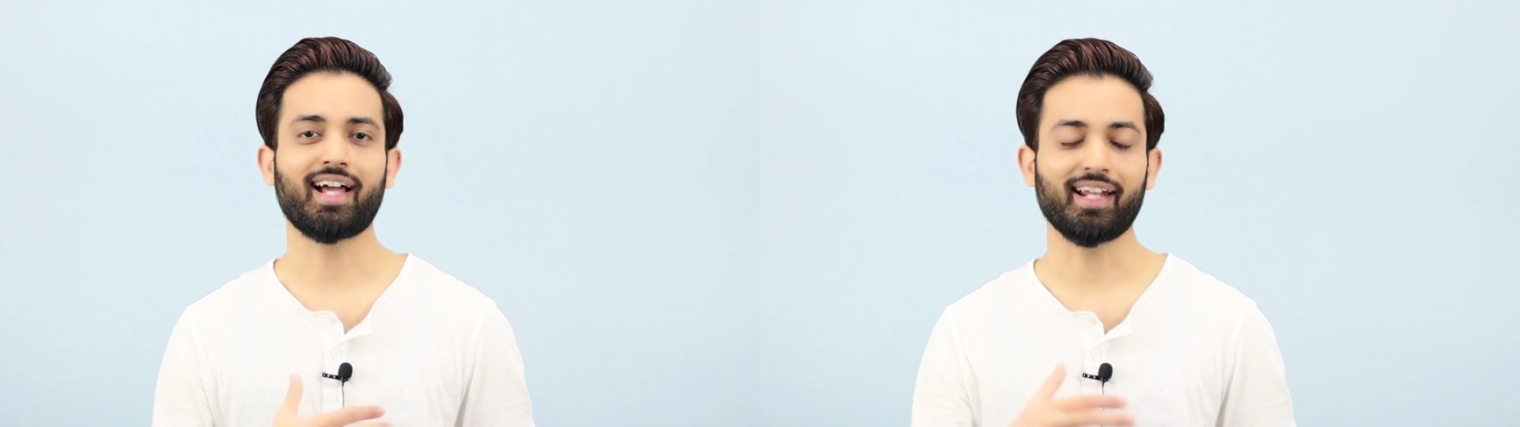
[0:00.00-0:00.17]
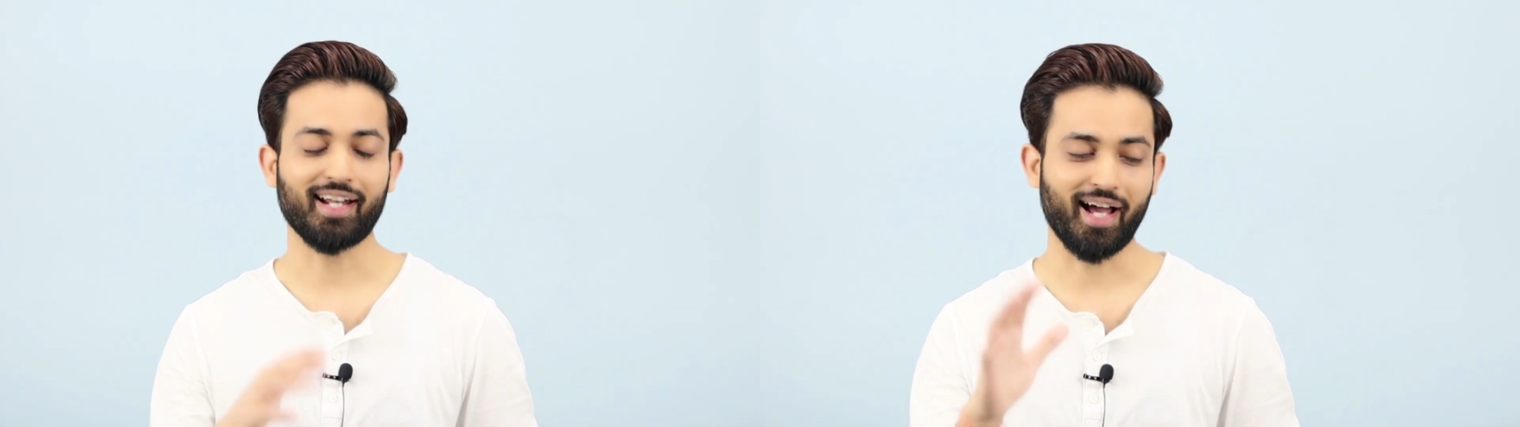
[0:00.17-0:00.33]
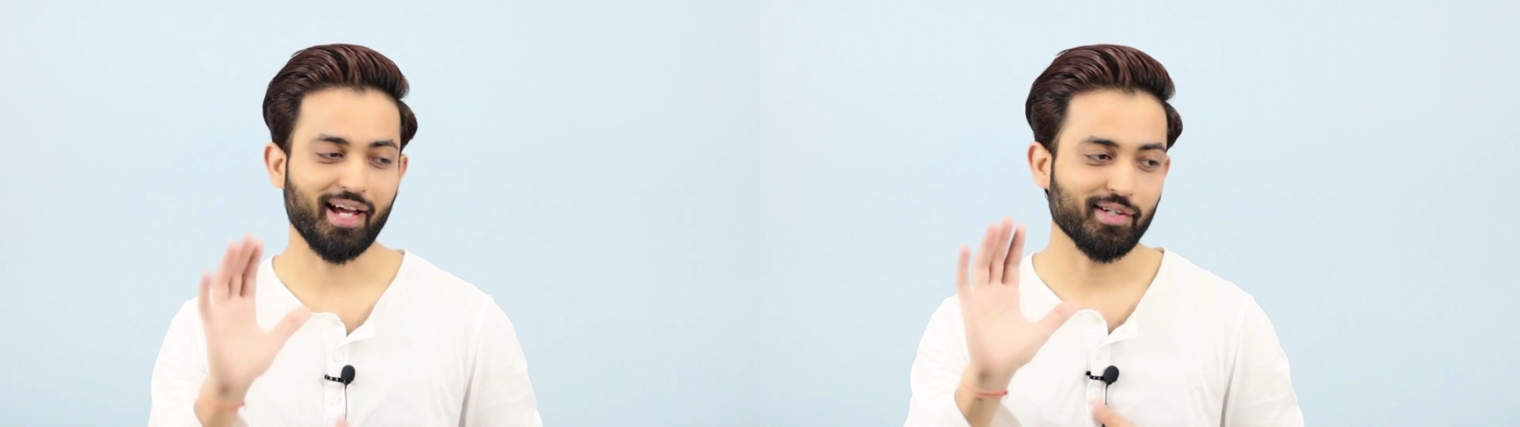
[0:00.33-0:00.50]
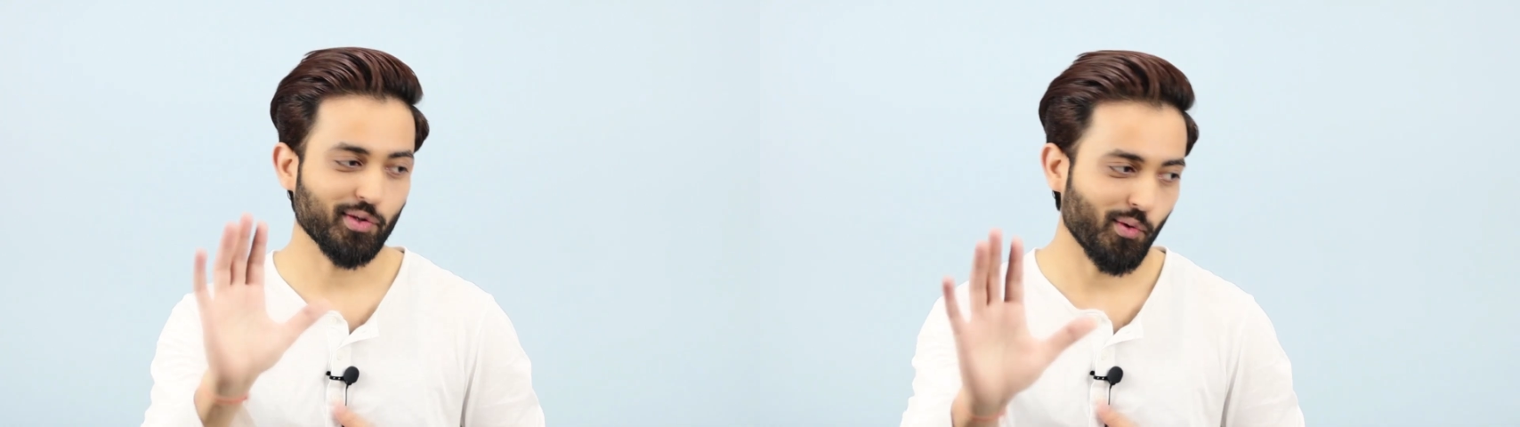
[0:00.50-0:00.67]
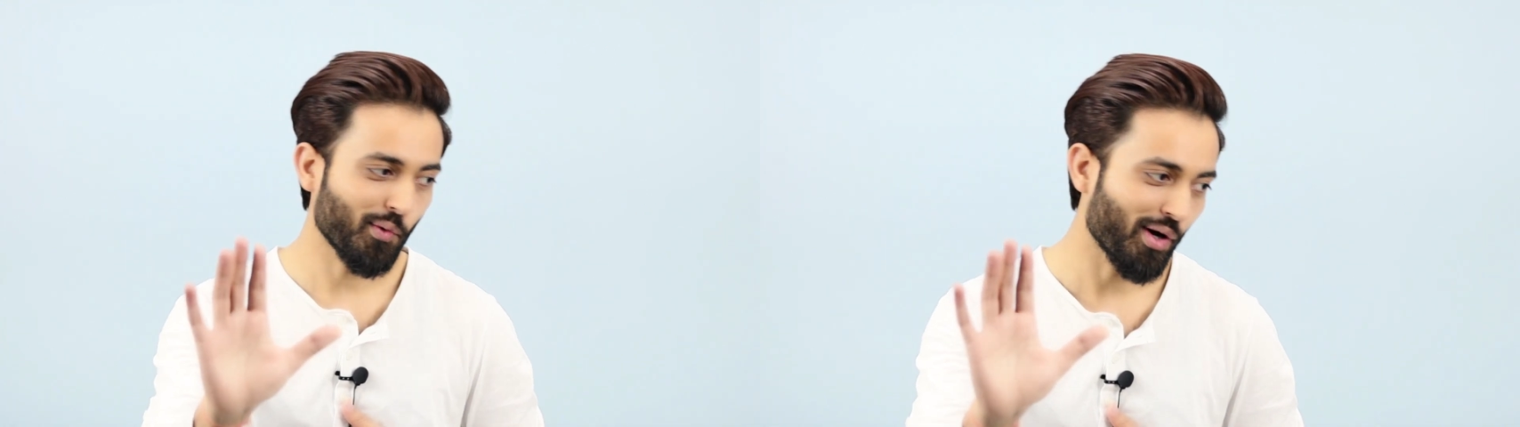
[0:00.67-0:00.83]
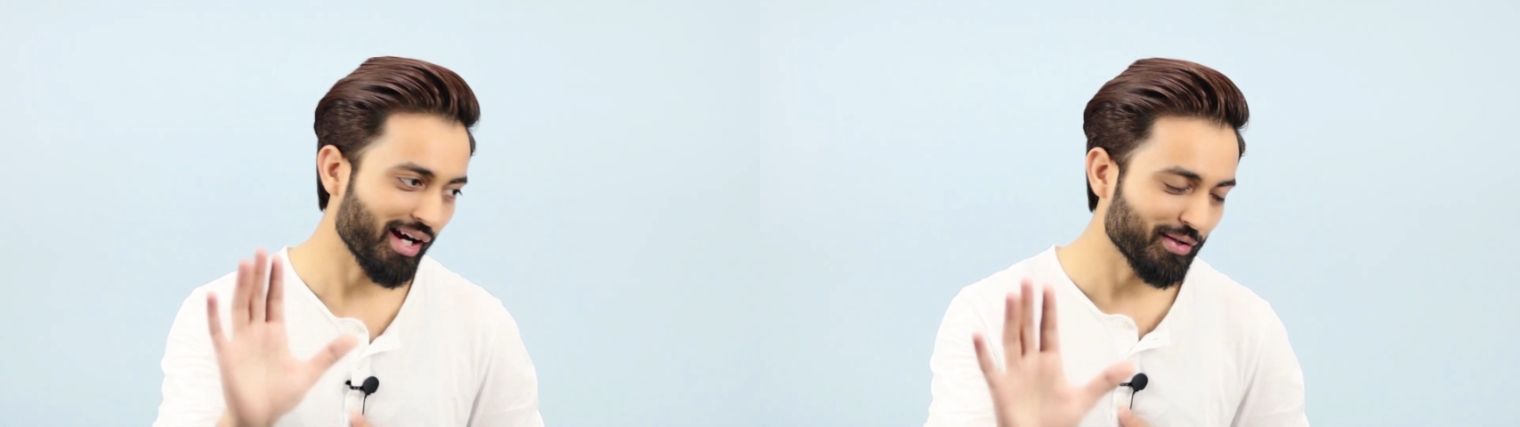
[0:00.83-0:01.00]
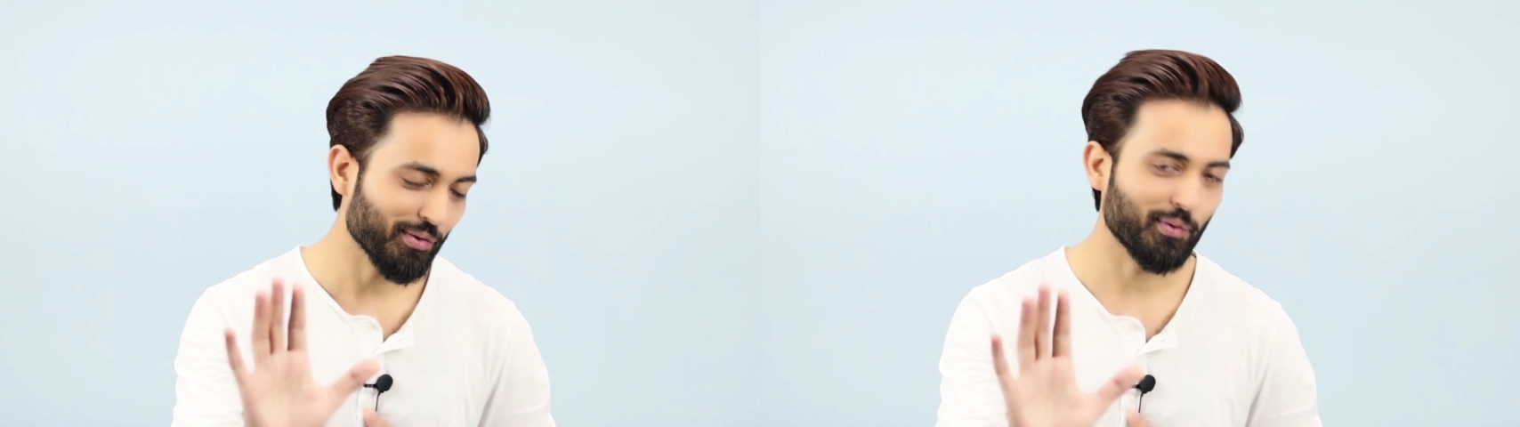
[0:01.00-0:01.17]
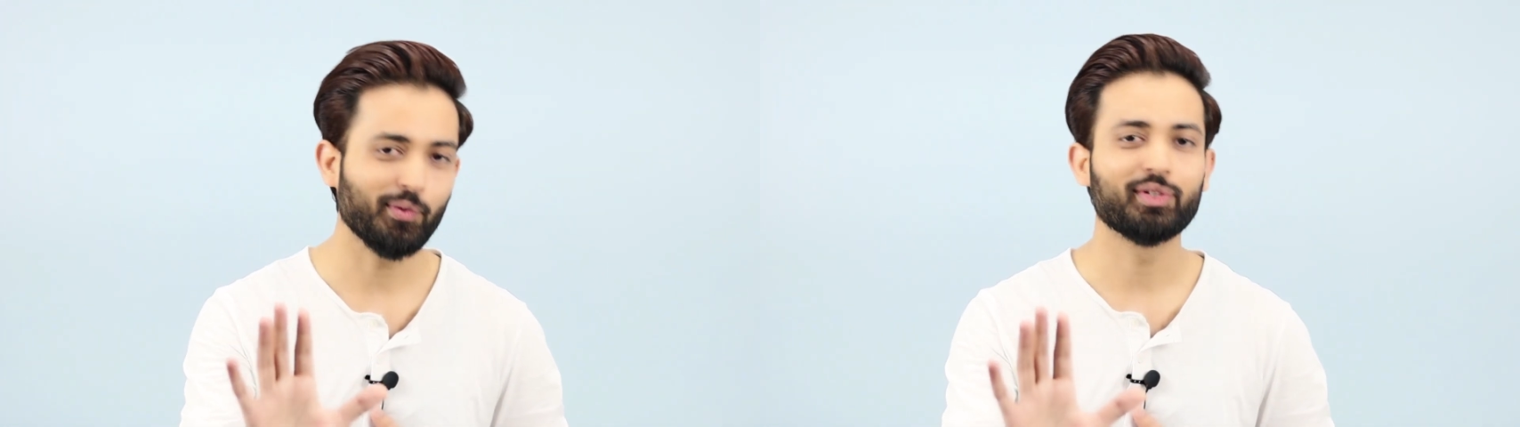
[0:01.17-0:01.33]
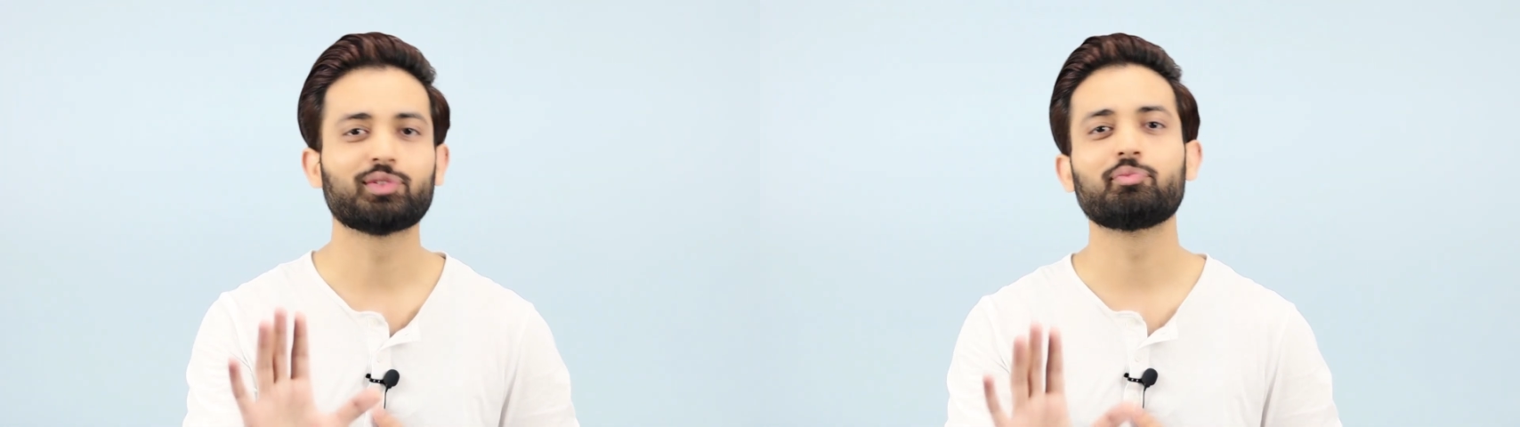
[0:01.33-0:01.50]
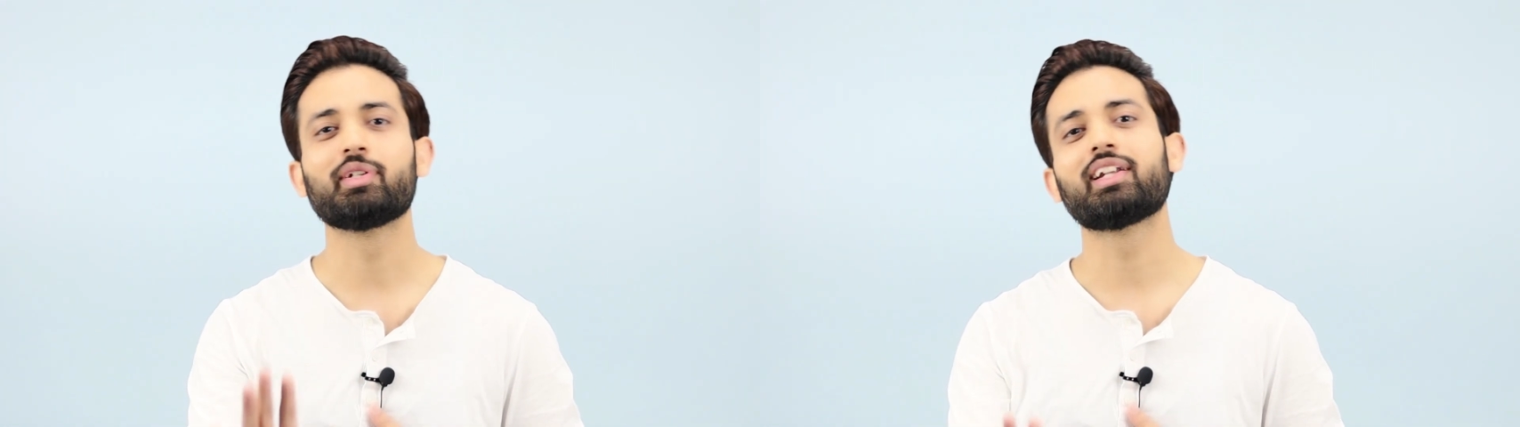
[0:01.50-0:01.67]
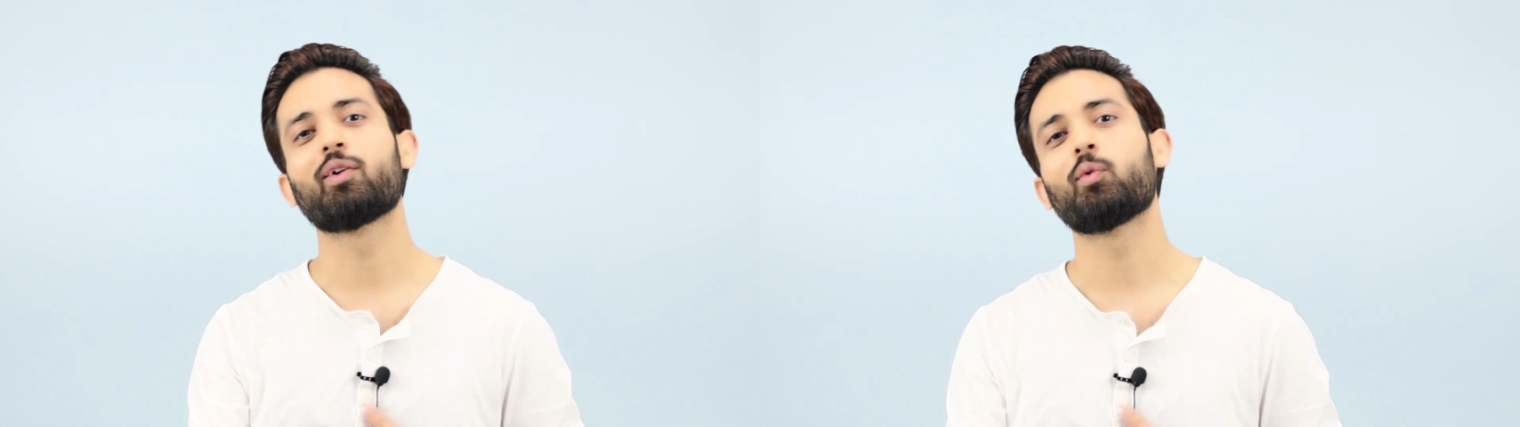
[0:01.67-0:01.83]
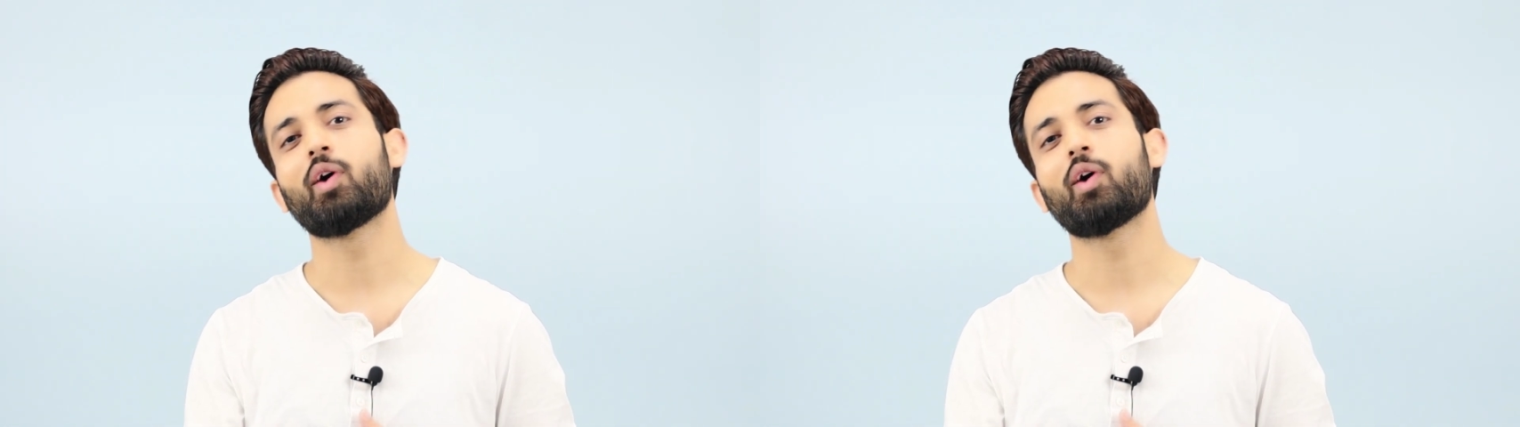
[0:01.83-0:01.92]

and I know it's been a